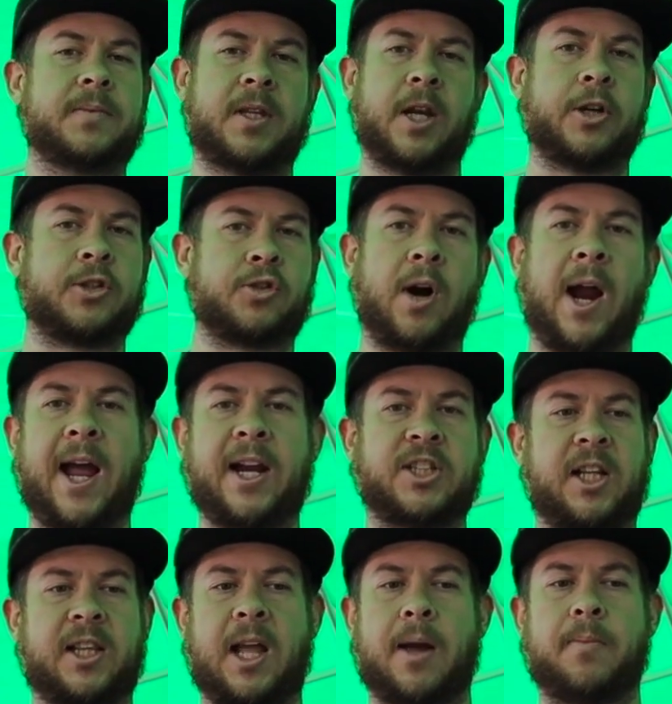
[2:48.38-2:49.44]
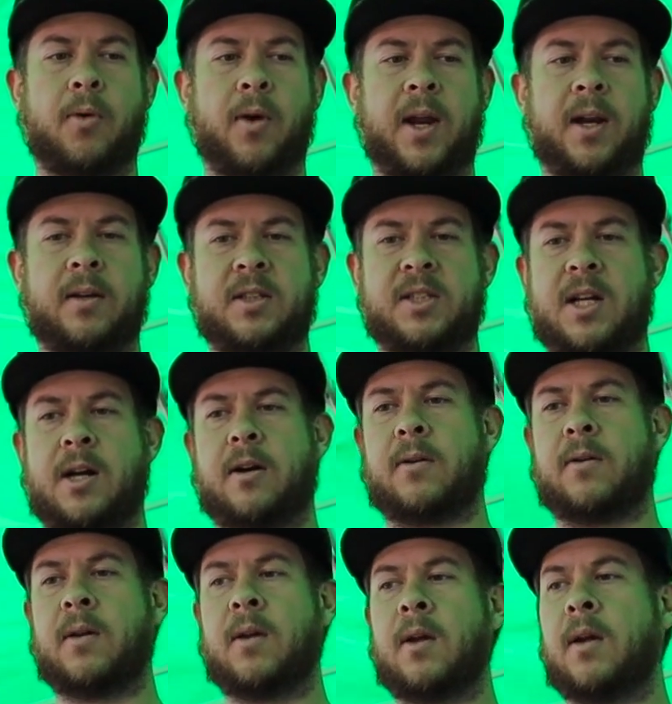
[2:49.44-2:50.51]
they're trash at that point. So
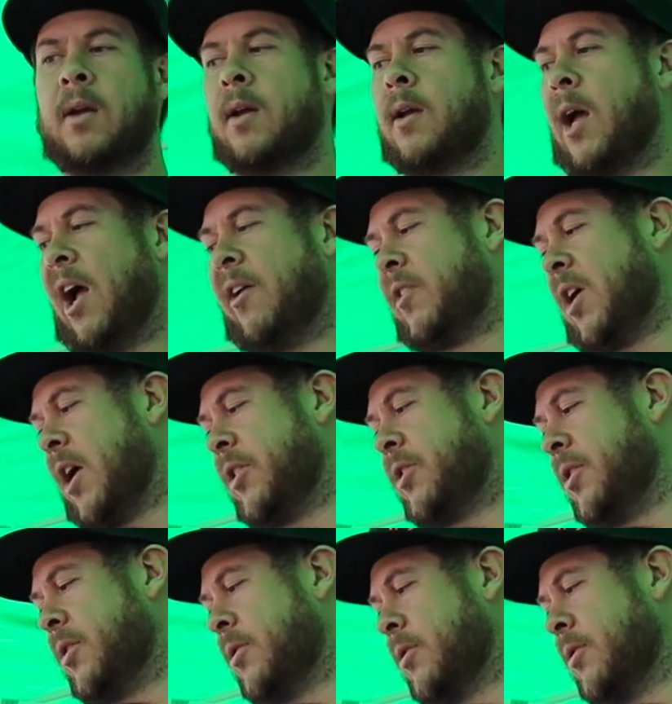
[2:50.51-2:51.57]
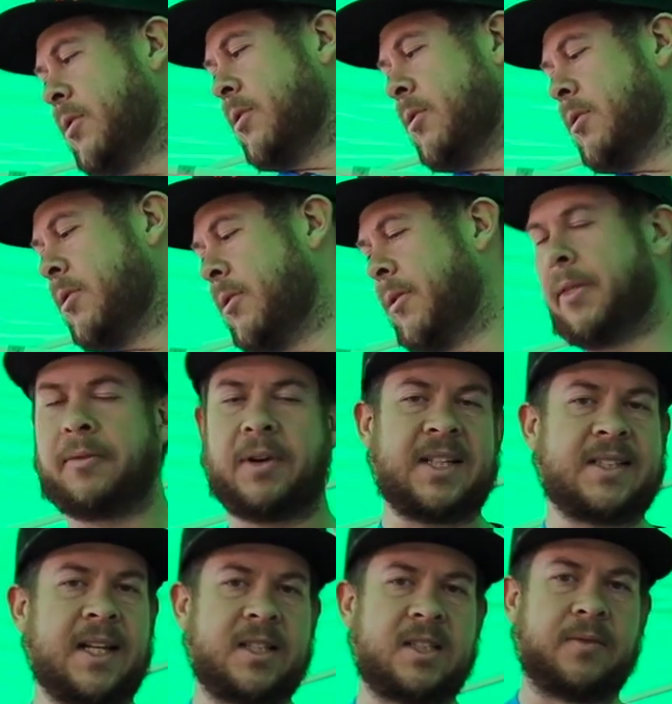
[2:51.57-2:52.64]
I've gone through 3
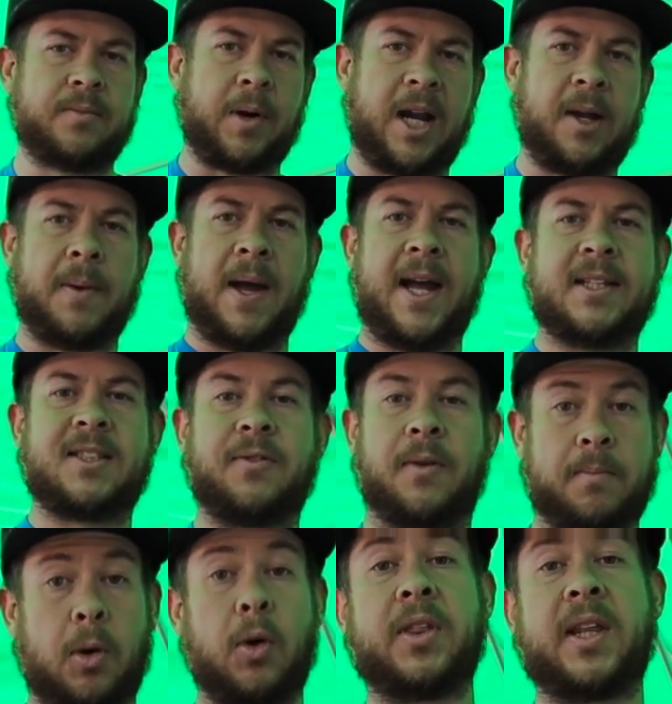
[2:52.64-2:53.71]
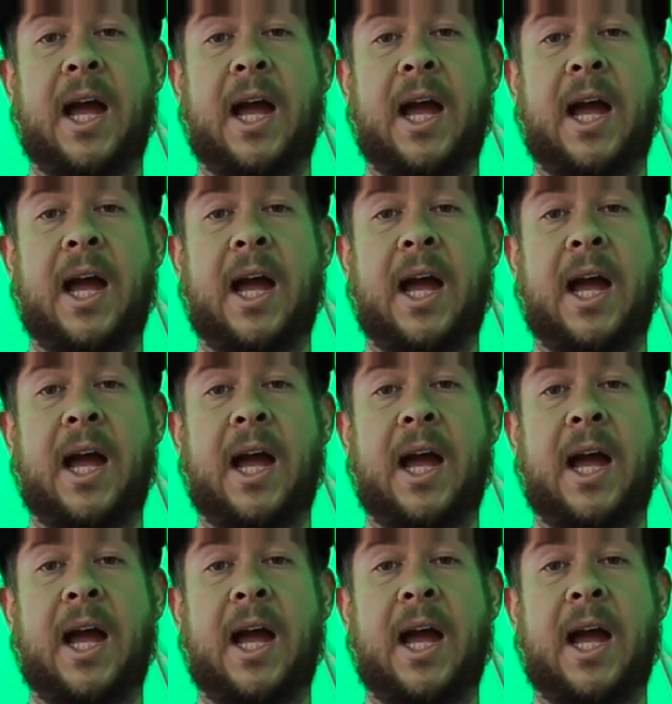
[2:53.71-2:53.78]
sets of brake pads for both